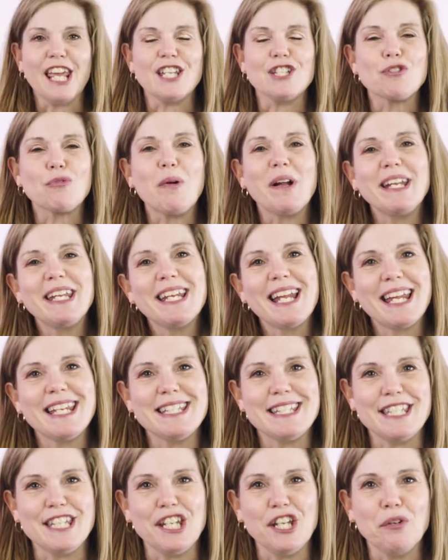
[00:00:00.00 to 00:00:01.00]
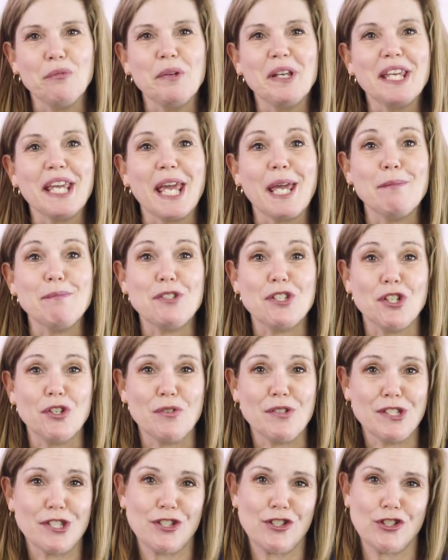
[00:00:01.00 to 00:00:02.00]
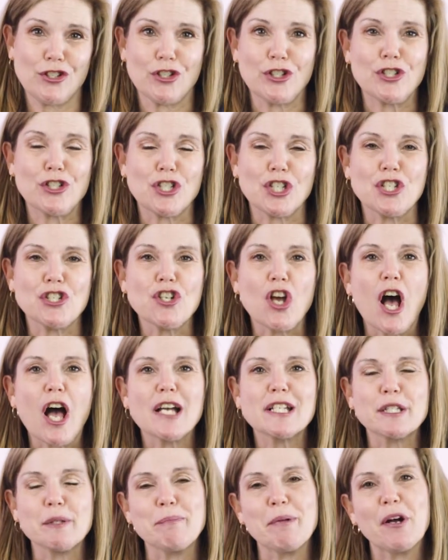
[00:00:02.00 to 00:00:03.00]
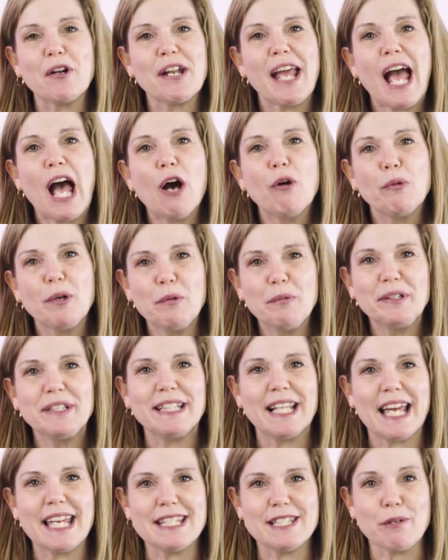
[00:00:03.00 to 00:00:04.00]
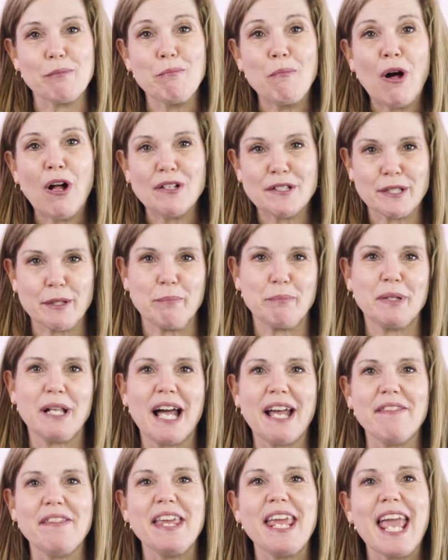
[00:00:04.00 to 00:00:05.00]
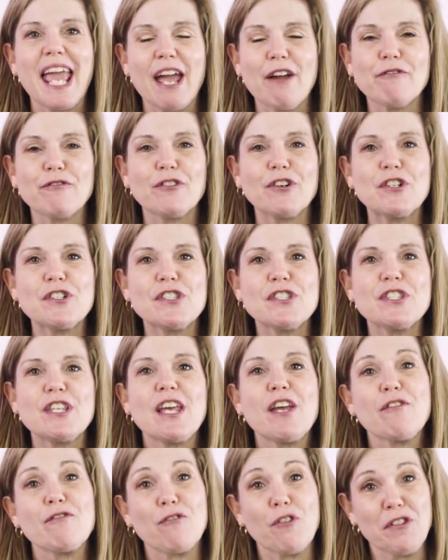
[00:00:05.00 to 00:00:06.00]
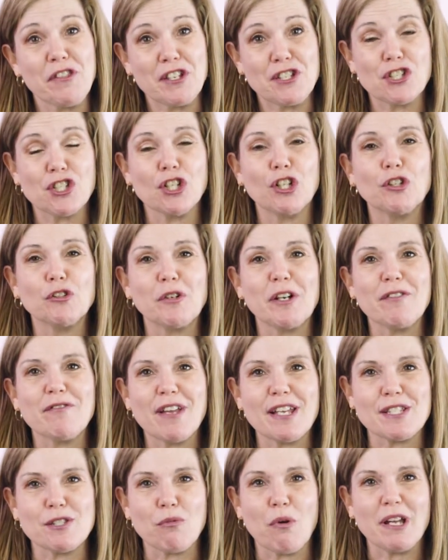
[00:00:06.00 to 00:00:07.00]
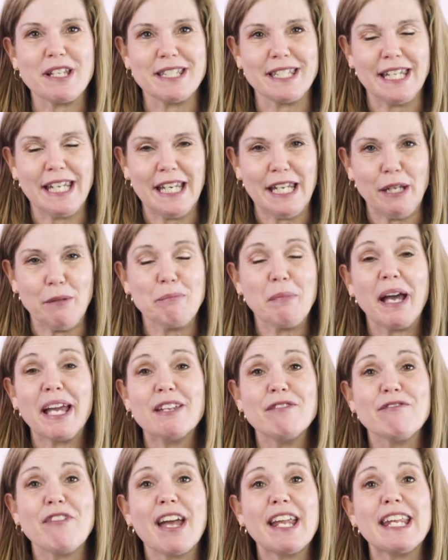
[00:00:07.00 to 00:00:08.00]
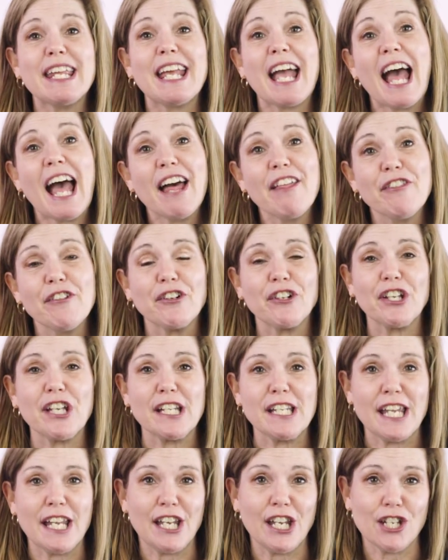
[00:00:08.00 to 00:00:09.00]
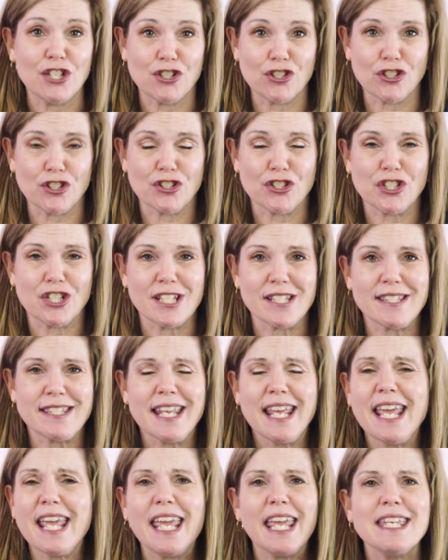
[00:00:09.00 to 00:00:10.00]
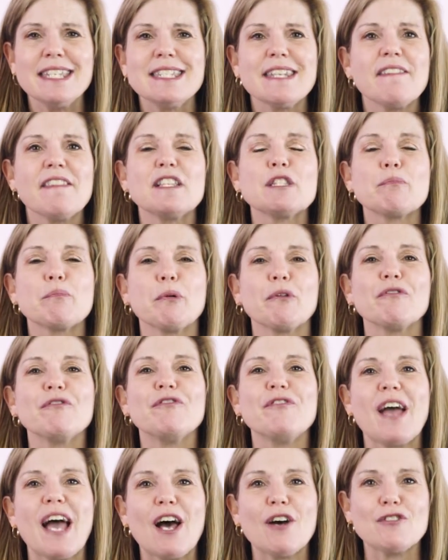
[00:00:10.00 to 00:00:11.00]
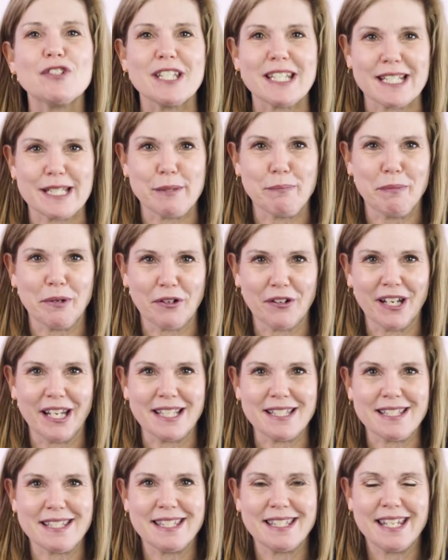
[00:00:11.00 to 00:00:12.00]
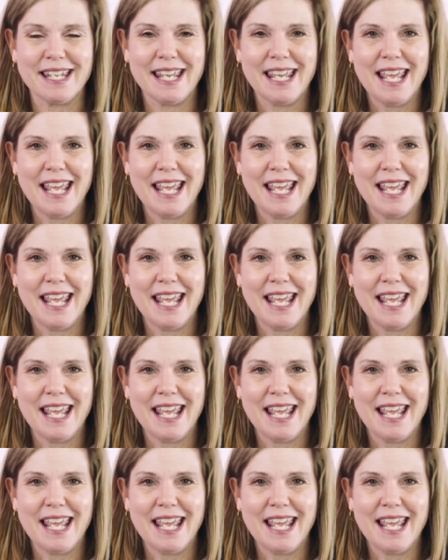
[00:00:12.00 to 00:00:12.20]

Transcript: In 2019, we came to you as a church and talked about how we would like to multiply the efforts for the children of Eswatini by inviting other Canadian churches into this profound experience.